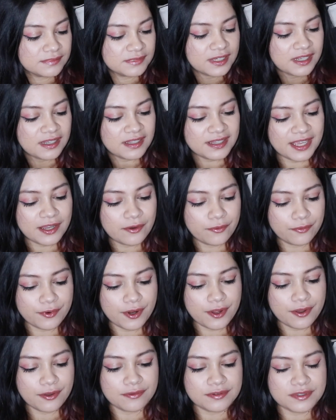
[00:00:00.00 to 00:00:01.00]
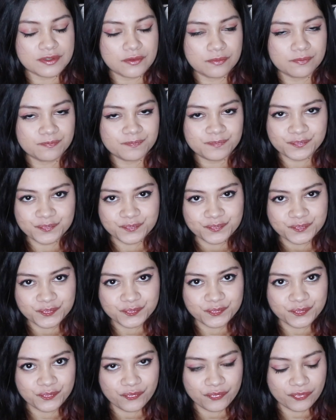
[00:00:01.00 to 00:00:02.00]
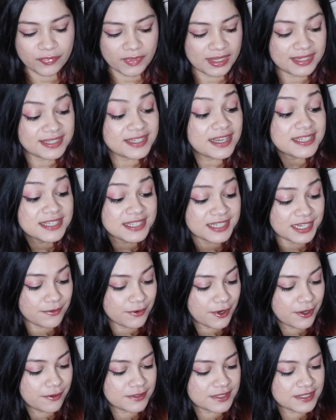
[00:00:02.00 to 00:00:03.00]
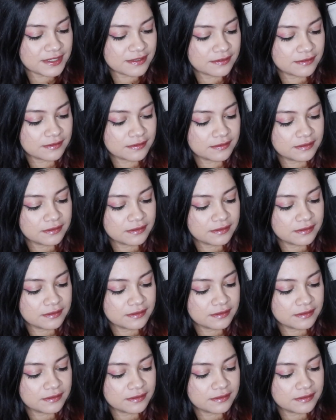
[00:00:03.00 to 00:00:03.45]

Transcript: Not like rose, dusty rose.